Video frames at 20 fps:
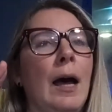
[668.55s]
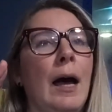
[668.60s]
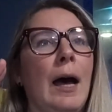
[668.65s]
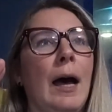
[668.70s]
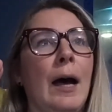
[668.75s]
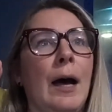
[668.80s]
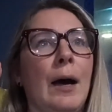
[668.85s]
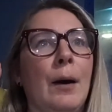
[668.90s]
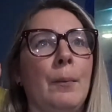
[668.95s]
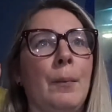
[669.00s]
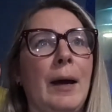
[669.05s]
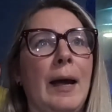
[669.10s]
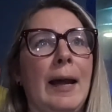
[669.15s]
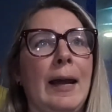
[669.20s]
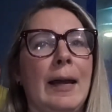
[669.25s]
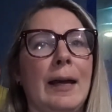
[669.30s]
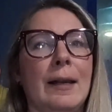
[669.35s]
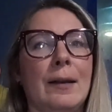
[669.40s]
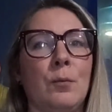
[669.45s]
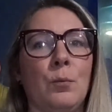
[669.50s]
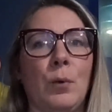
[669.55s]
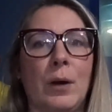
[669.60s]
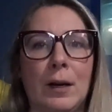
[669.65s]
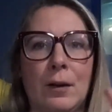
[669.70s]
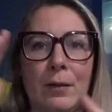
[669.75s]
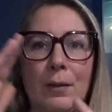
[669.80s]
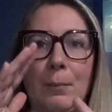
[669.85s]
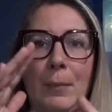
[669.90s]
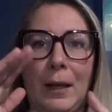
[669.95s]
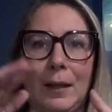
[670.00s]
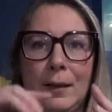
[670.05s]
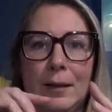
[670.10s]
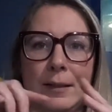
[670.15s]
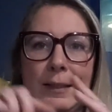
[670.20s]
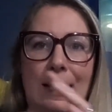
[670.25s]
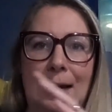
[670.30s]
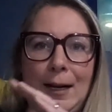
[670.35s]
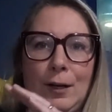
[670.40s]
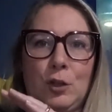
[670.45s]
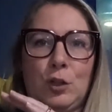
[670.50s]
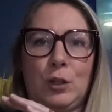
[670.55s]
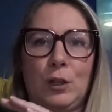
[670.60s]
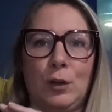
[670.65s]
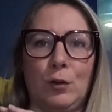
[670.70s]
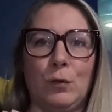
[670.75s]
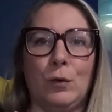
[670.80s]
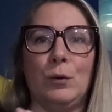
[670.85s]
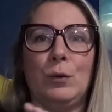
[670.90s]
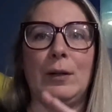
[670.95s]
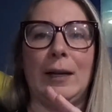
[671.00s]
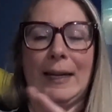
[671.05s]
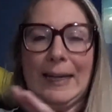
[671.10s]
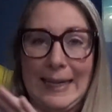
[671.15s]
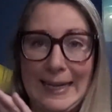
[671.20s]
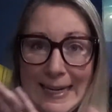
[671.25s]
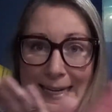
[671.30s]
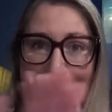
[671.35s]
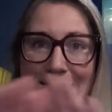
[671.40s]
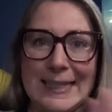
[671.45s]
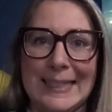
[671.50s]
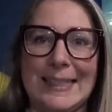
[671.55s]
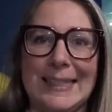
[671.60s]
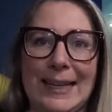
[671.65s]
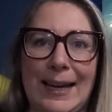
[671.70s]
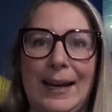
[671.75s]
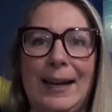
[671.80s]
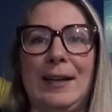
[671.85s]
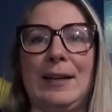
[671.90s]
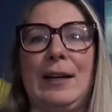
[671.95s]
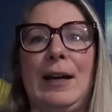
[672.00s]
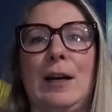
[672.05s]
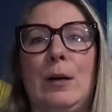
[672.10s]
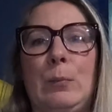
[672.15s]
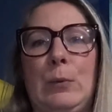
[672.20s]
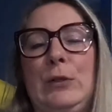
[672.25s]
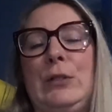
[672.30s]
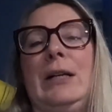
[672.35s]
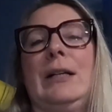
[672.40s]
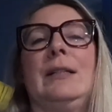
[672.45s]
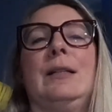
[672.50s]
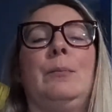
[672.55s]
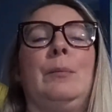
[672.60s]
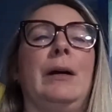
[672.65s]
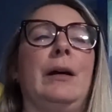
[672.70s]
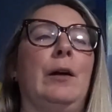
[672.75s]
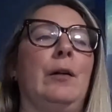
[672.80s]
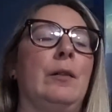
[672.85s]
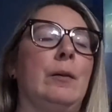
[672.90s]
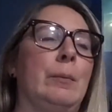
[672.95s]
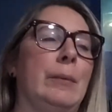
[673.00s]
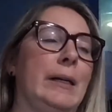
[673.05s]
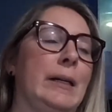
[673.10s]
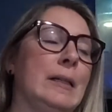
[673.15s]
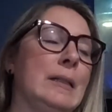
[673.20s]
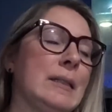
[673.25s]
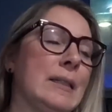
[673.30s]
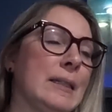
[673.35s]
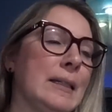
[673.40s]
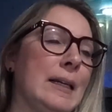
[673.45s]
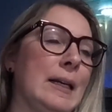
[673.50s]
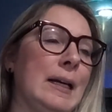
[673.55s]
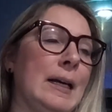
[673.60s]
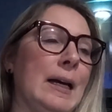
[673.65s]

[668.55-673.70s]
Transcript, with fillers: Um, and one of the melons actually grew like inside, kind of protected by all the beans.